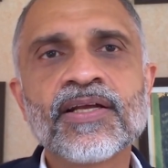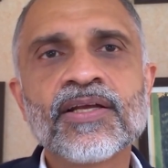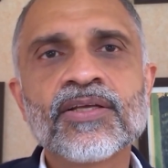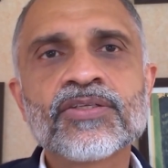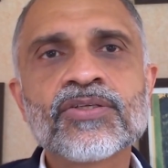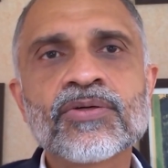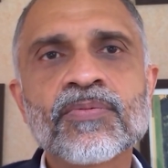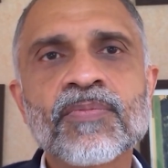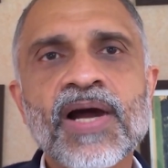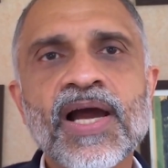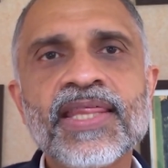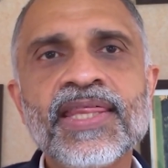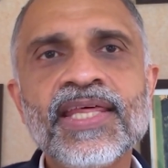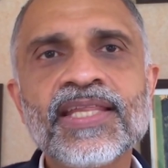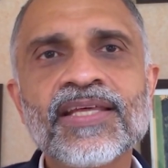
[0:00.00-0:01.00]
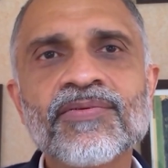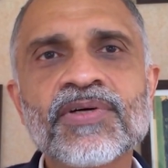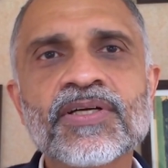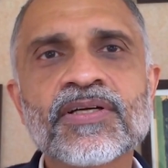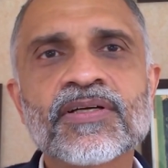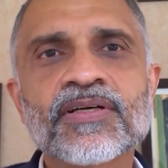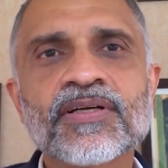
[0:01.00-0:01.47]
So I think they
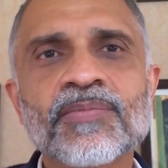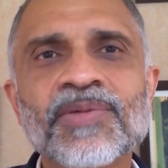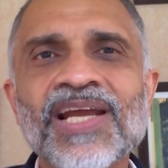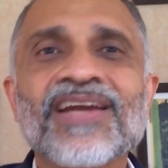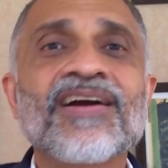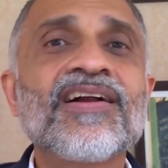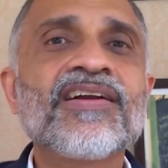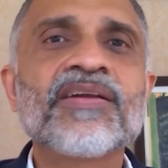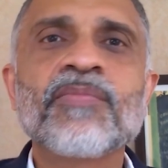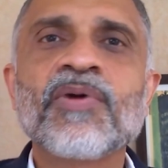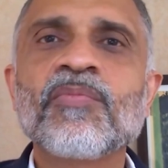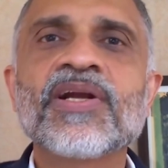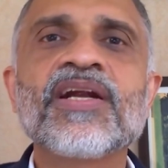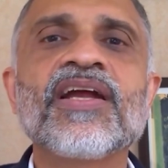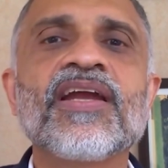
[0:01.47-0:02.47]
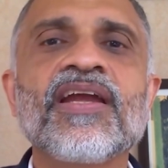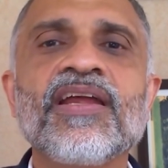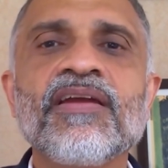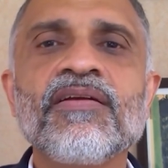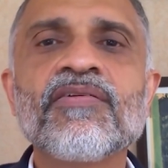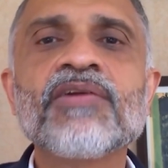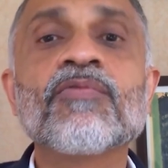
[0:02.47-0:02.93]
were, I mean, I can't remember
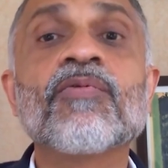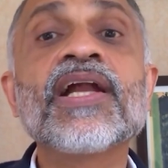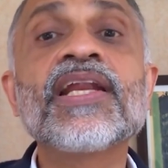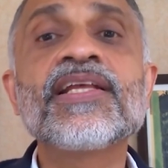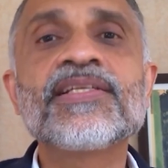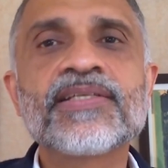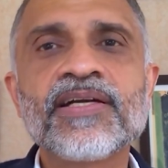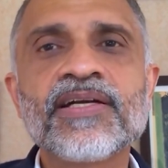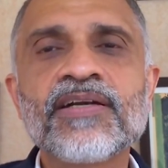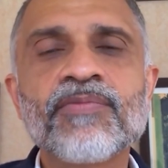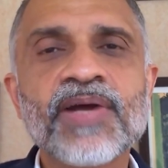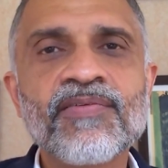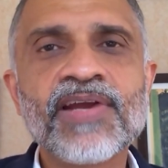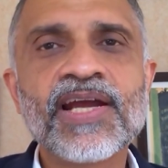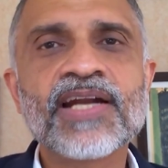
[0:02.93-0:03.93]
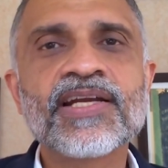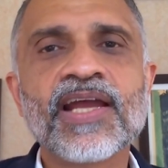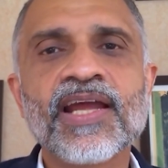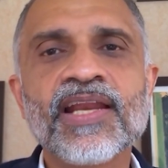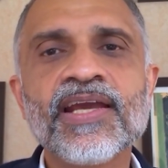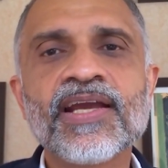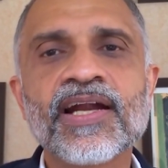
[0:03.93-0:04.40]
even one incident where we had
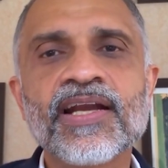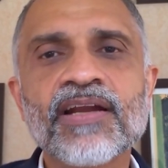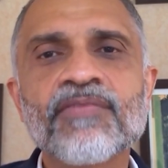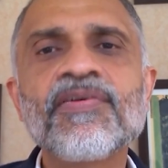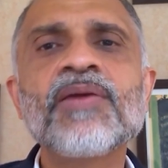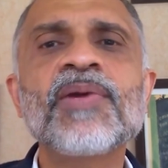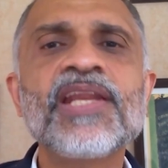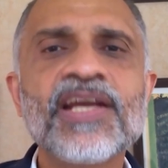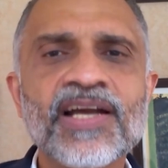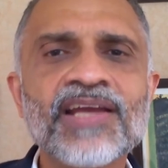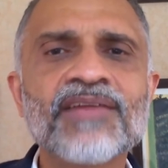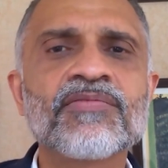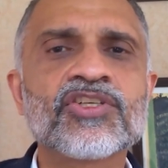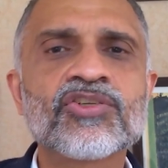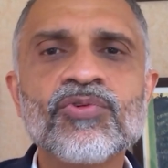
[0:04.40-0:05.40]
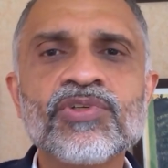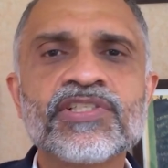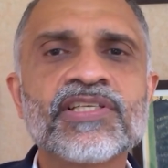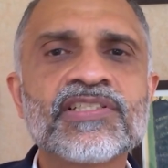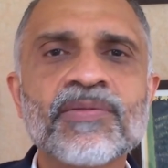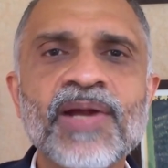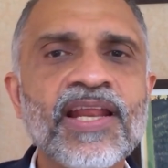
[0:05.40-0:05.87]
any kind of, we meaning again, the school
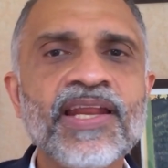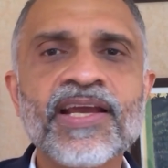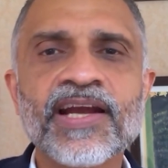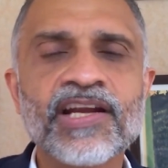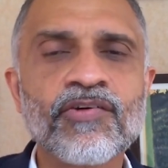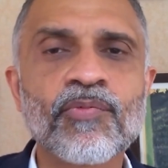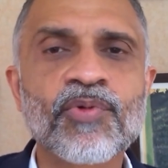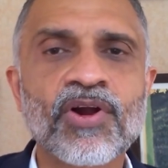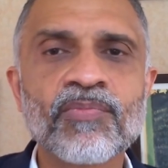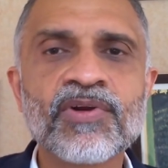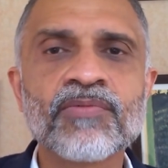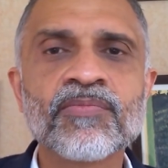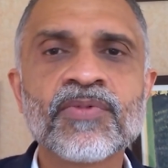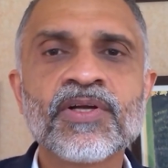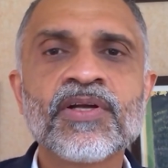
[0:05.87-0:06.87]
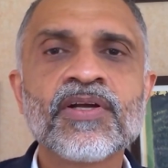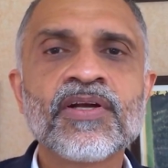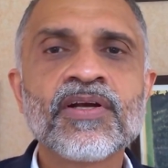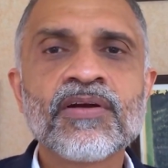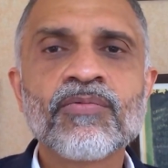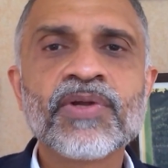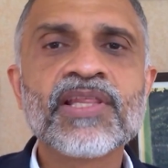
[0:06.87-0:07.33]
system had any kind of a problem
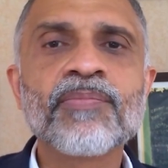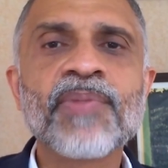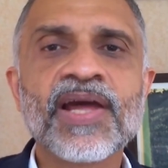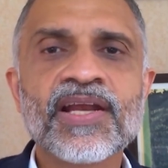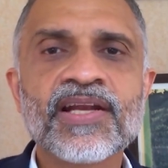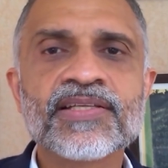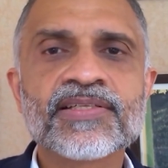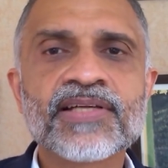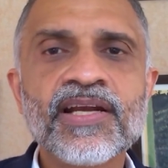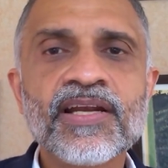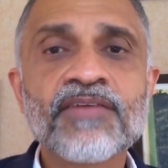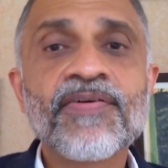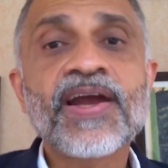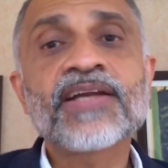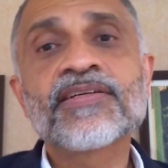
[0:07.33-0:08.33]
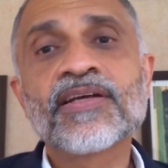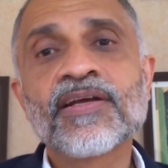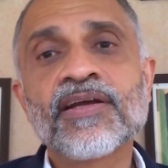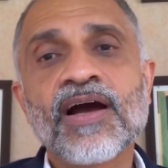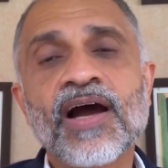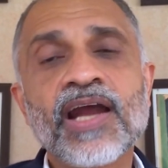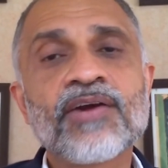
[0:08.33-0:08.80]
with the parents, right? In fact,
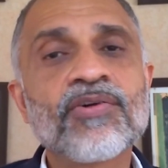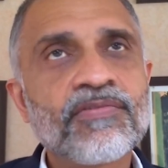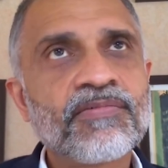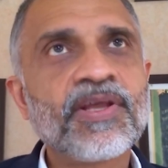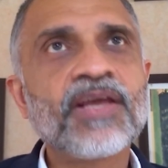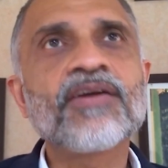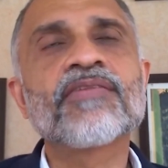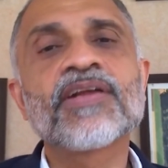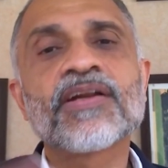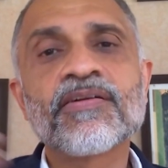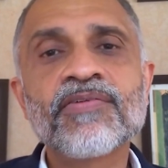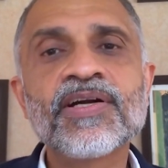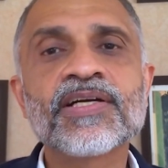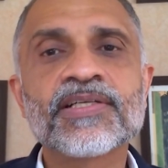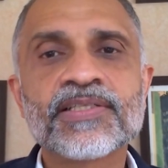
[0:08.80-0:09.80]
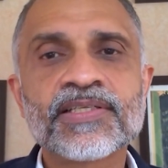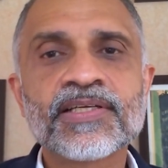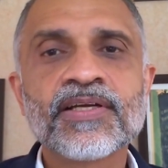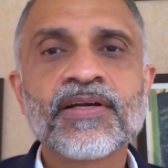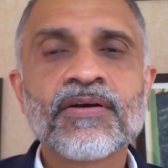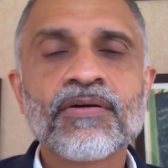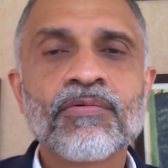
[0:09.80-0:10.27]
I could think of the reverse,
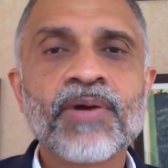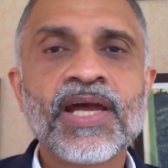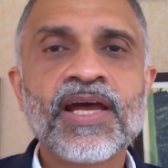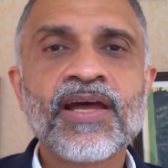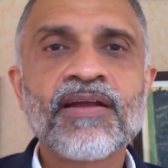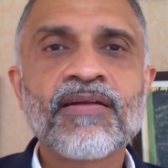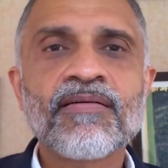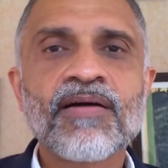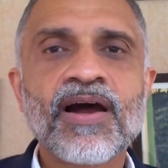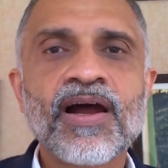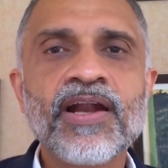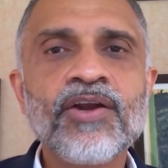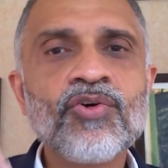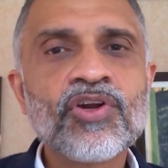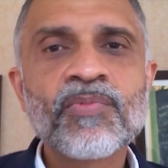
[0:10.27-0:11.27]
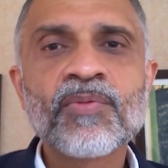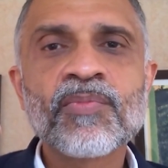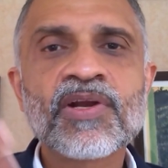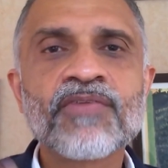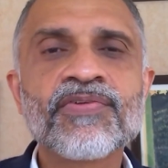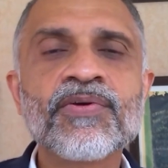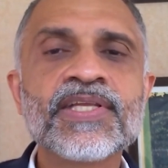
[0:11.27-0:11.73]
where I do
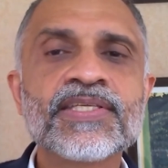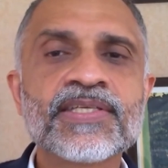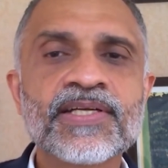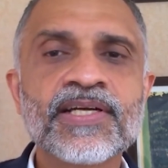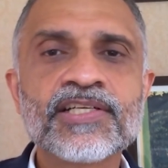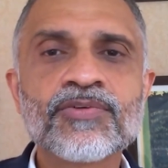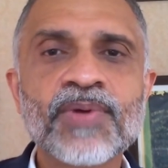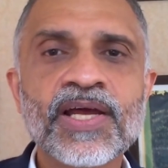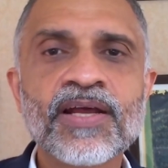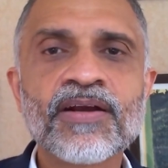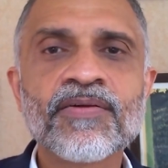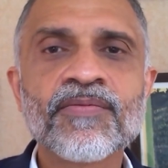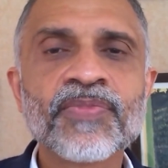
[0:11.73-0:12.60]
remember a few incidents where